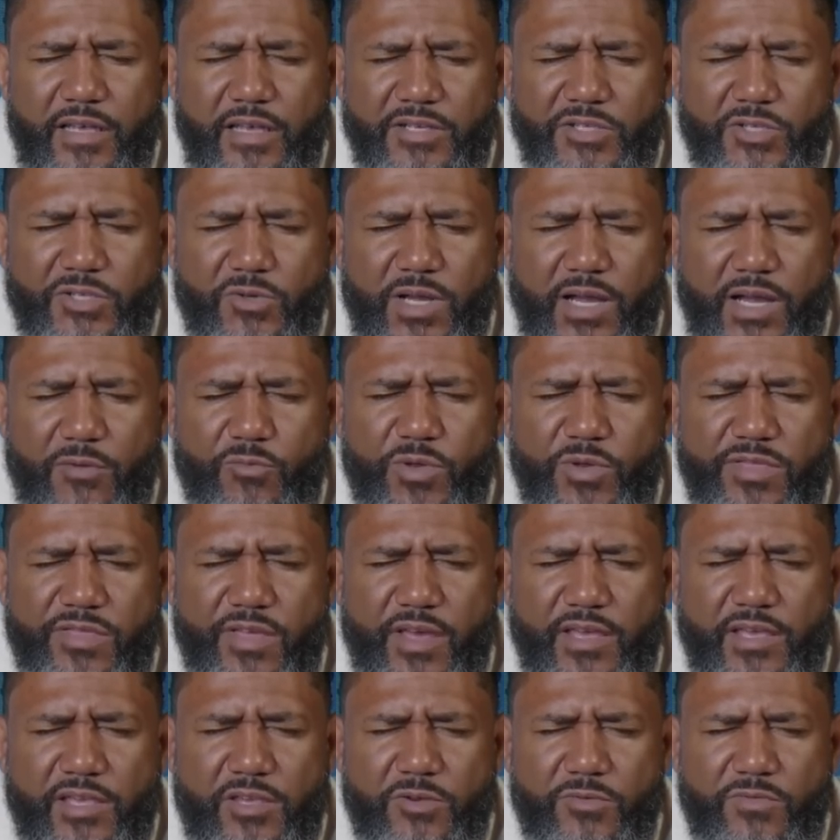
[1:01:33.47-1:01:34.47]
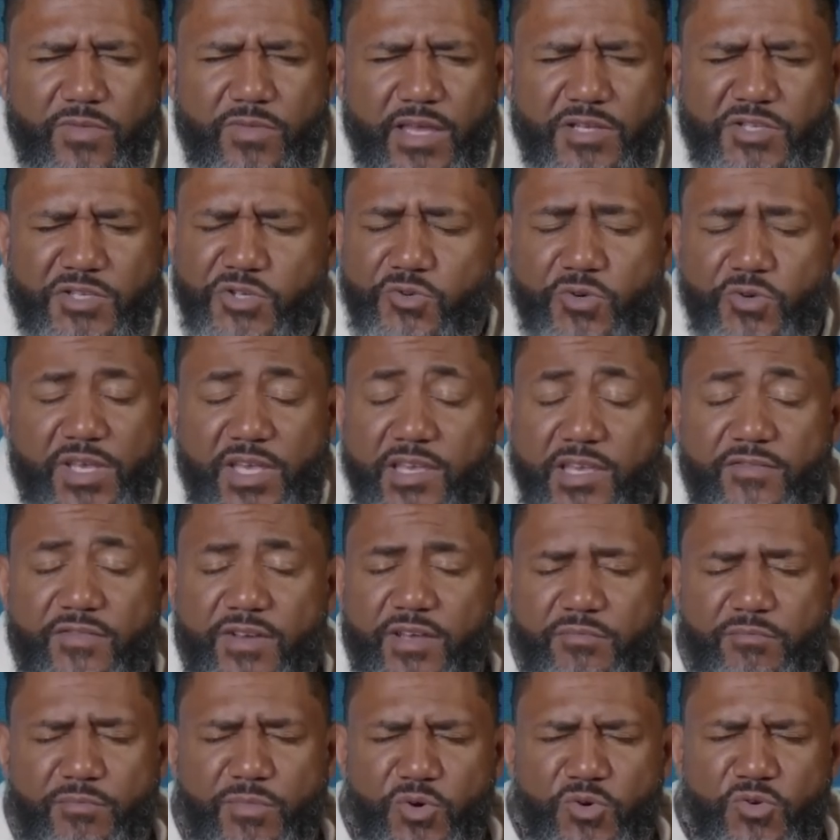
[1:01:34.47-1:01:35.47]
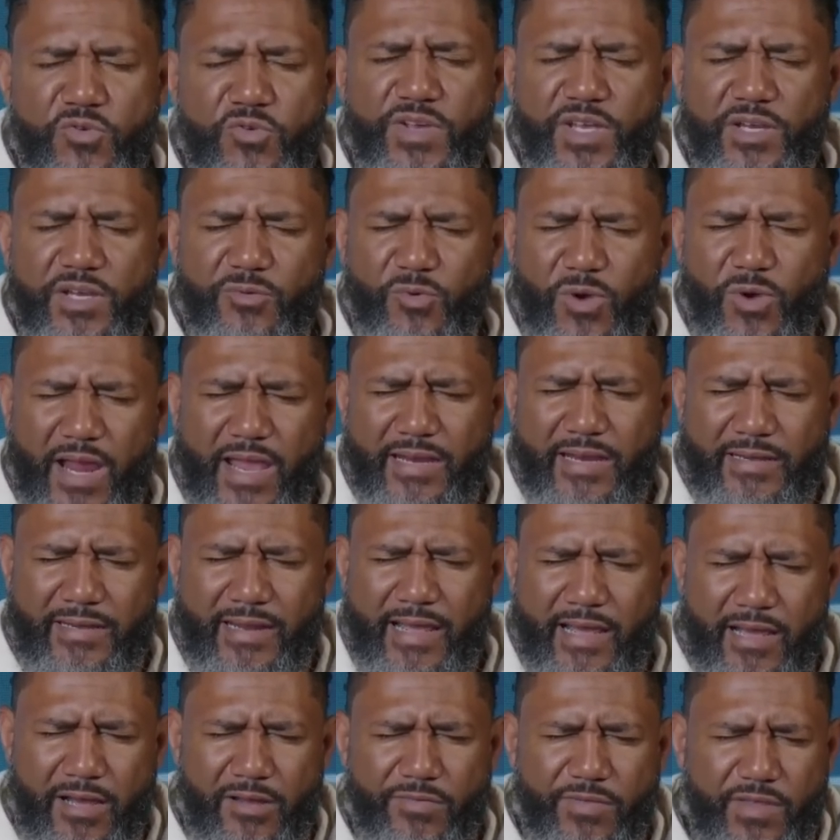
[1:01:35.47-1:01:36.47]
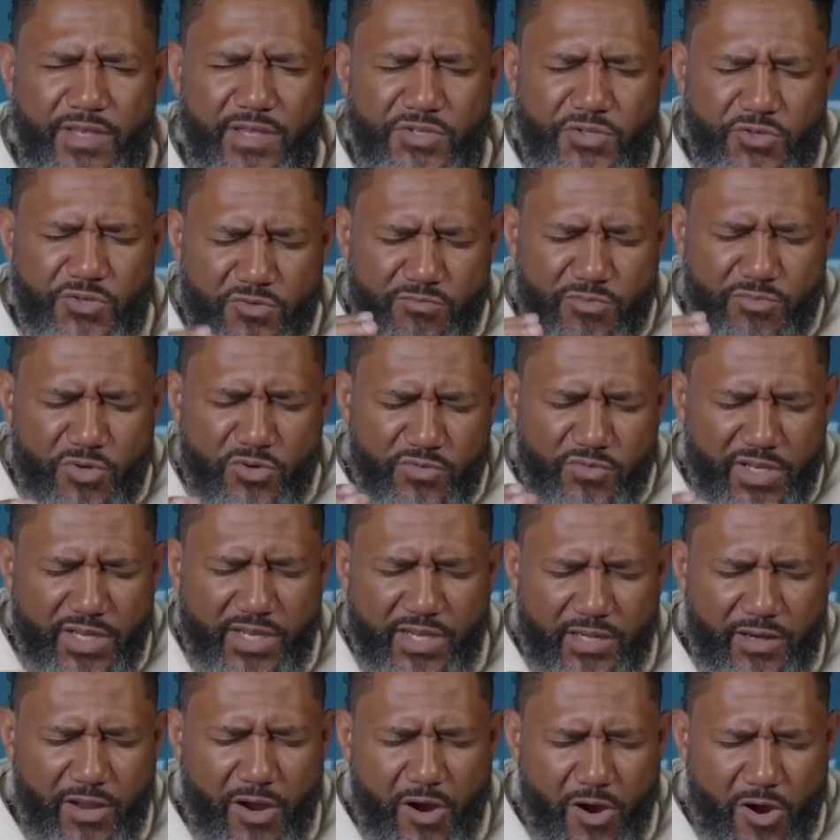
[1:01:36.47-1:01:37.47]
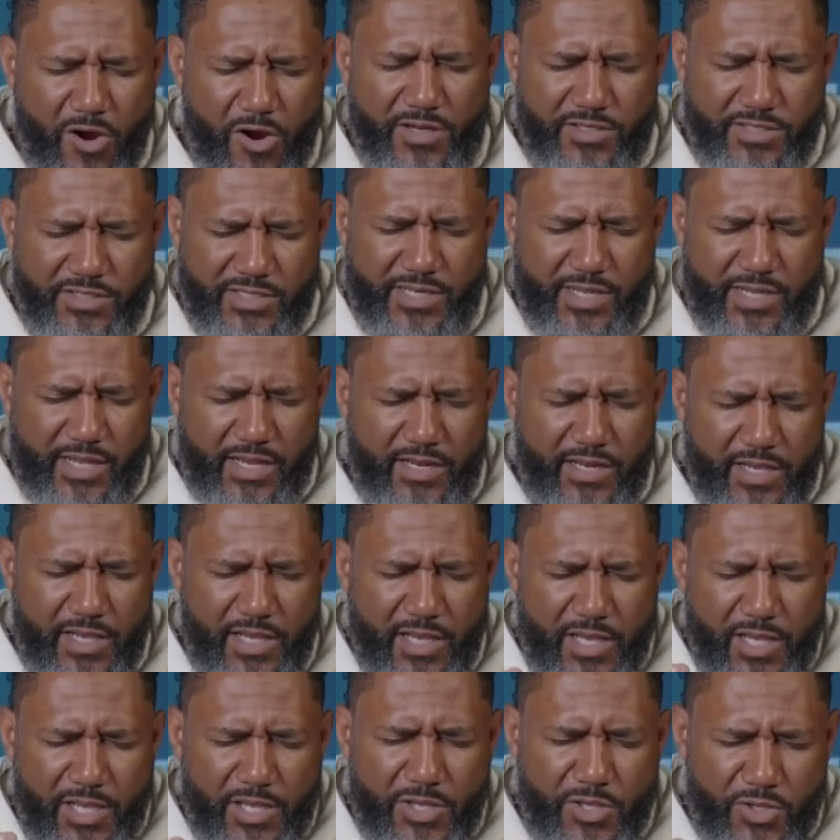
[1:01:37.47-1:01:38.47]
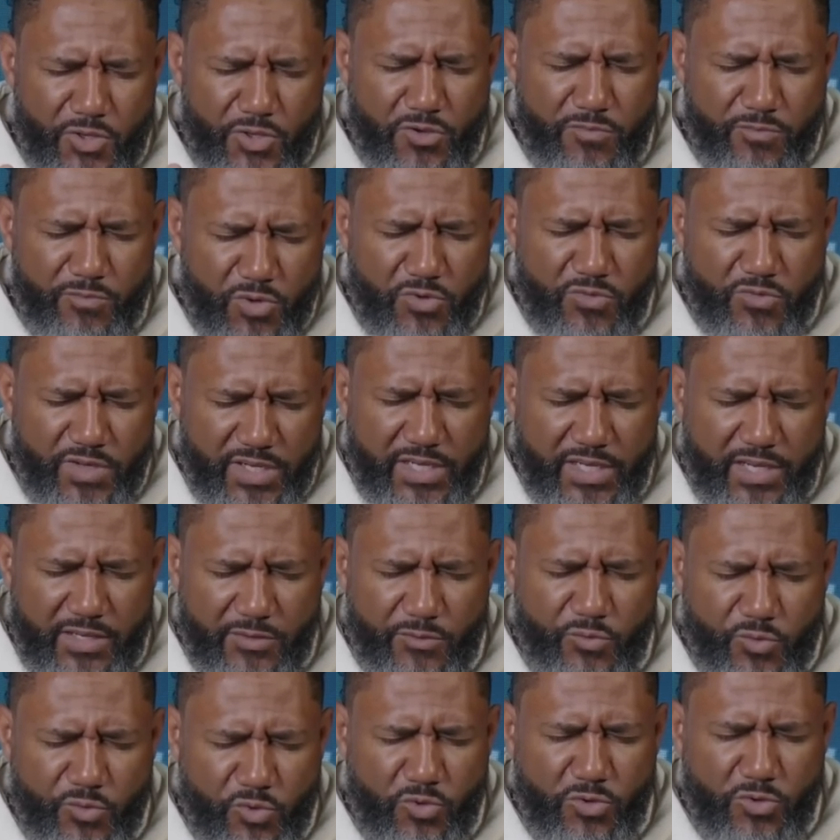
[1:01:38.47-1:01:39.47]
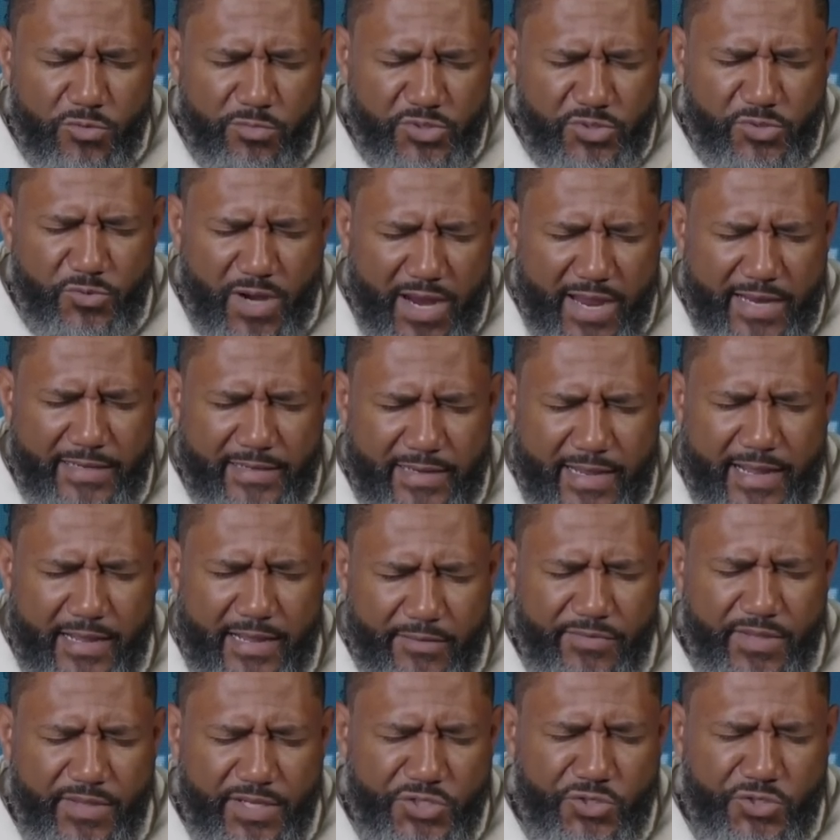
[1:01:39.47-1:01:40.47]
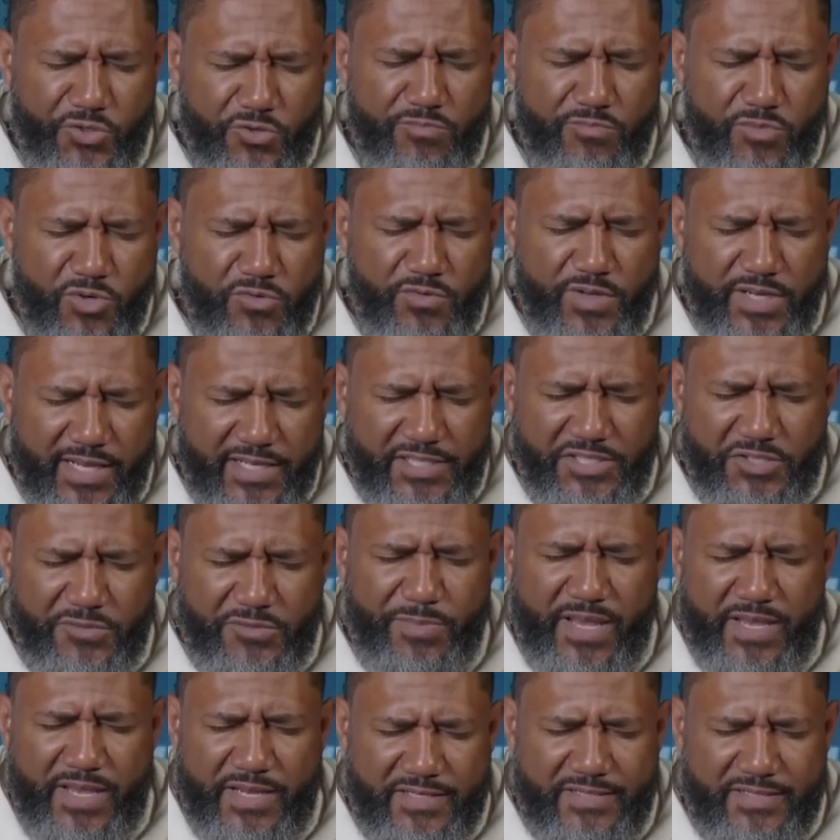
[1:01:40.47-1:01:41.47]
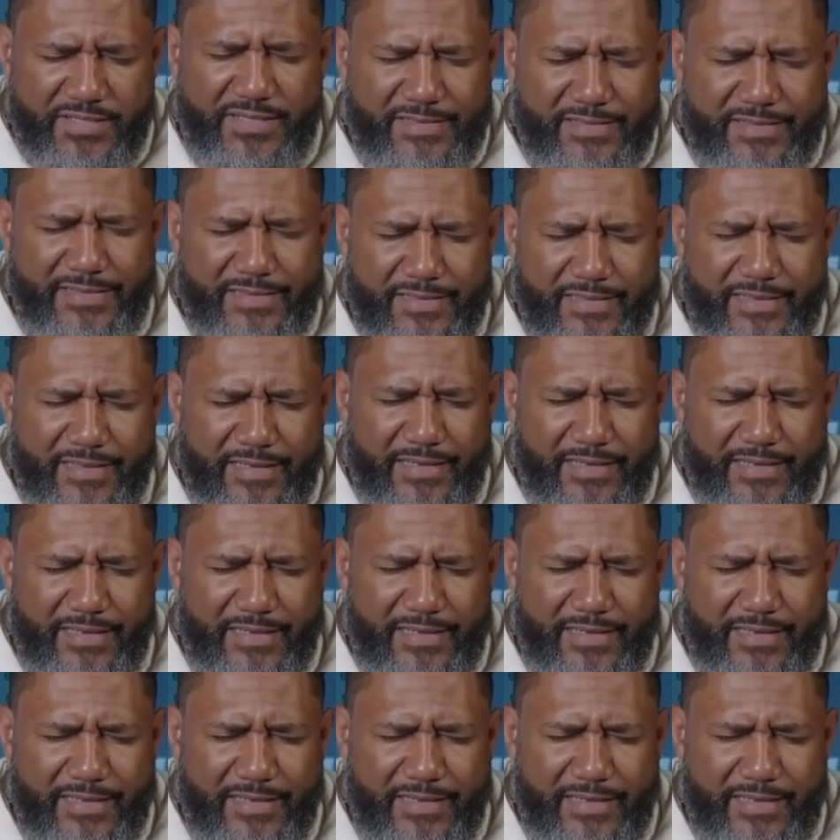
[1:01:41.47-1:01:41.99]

so, God, we thank you that you are even moving right now, that you're moving in hearts, that you're moving in rooms right now, that you're moving in spaces,